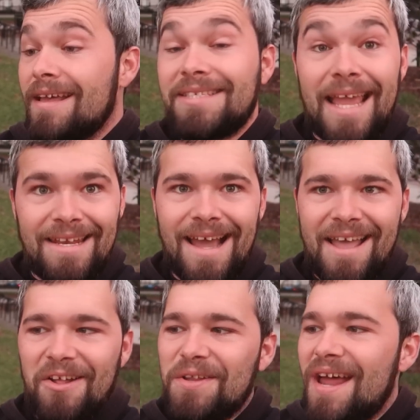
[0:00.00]

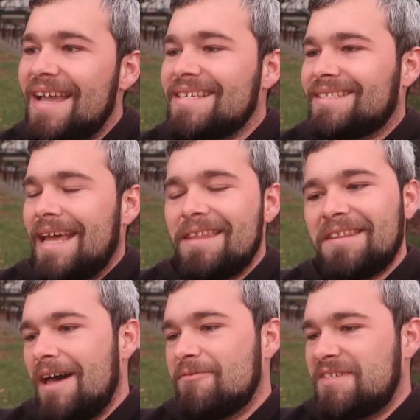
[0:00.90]
Sandile, nice. I
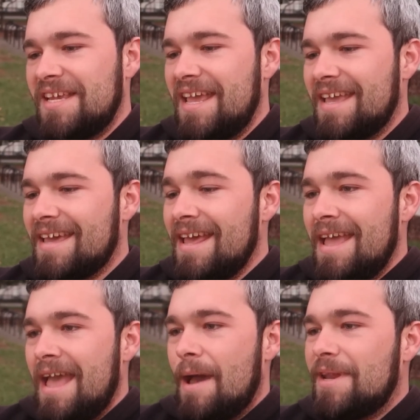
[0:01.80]
love seeing it.
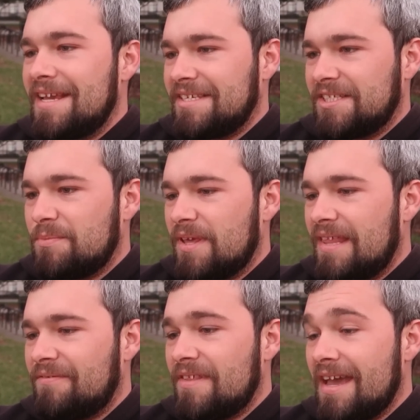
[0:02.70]
How many XLs did we
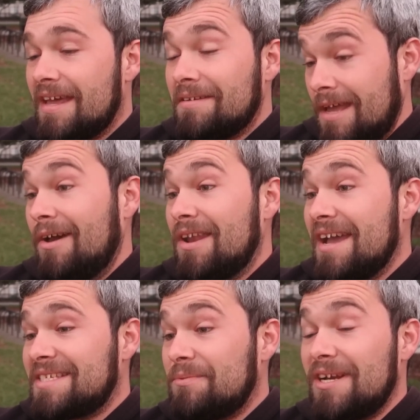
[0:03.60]
get for that? Oh,
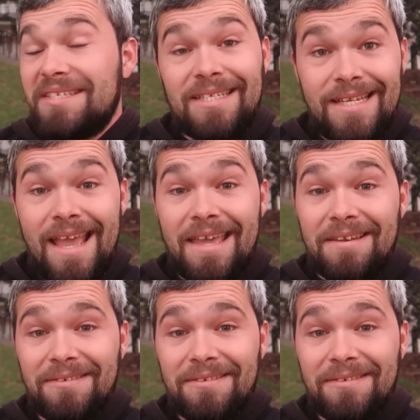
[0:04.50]
nice, we're at 68.